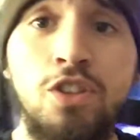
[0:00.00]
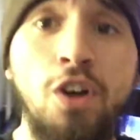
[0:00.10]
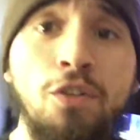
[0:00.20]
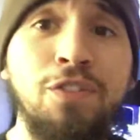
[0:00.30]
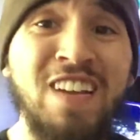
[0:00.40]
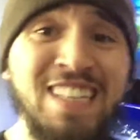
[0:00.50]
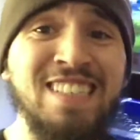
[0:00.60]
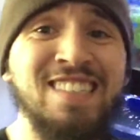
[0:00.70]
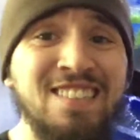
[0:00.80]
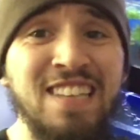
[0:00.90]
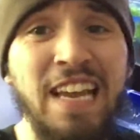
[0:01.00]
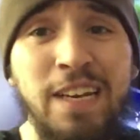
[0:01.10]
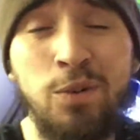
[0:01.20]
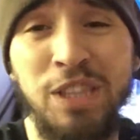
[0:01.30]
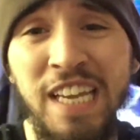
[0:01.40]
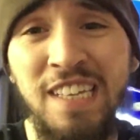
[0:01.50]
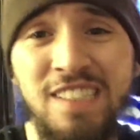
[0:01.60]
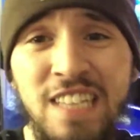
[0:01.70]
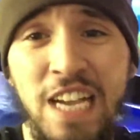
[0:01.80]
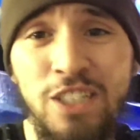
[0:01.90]
don't forget, this is Andy with
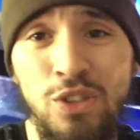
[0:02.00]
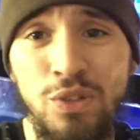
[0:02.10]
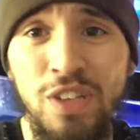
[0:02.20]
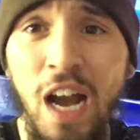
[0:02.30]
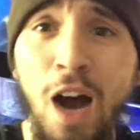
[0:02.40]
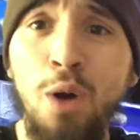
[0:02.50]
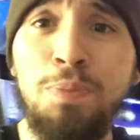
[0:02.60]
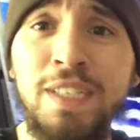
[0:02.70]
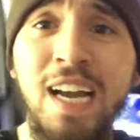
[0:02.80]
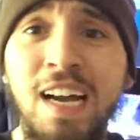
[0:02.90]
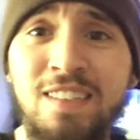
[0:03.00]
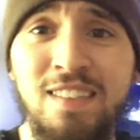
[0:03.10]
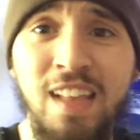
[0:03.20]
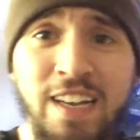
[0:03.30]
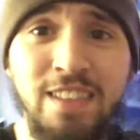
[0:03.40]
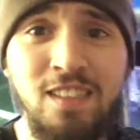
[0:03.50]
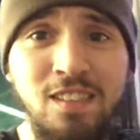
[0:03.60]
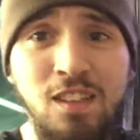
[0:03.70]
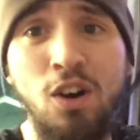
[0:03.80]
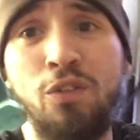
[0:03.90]
Andy's Angels. I hope you guys like
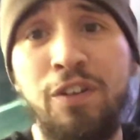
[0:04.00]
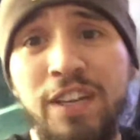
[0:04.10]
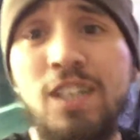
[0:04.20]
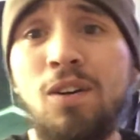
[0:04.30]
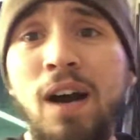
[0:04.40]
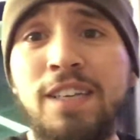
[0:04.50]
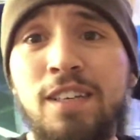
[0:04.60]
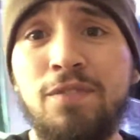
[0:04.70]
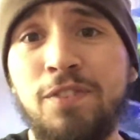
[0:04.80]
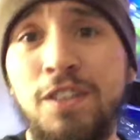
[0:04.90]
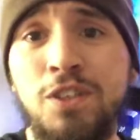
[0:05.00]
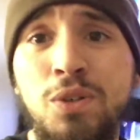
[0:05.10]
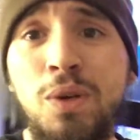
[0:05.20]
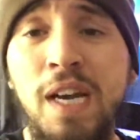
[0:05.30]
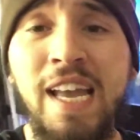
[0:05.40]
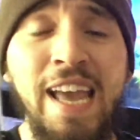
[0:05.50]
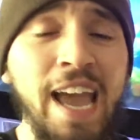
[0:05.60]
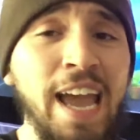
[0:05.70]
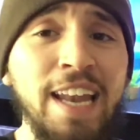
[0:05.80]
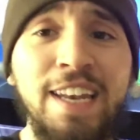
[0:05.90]
this little video I did for you,
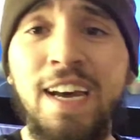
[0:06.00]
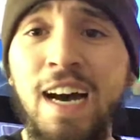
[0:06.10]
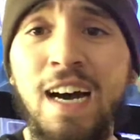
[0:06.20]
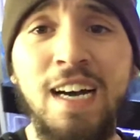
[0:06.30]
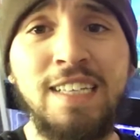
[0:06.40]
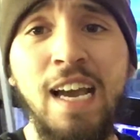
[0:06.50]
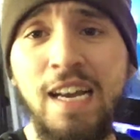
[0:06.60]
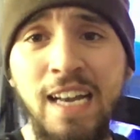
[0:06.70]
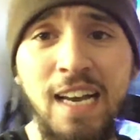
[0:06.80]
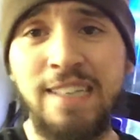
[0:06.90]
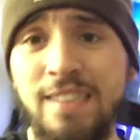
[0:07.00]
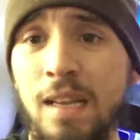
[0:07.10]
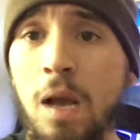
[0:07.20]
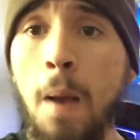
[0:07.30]
and yeah guys,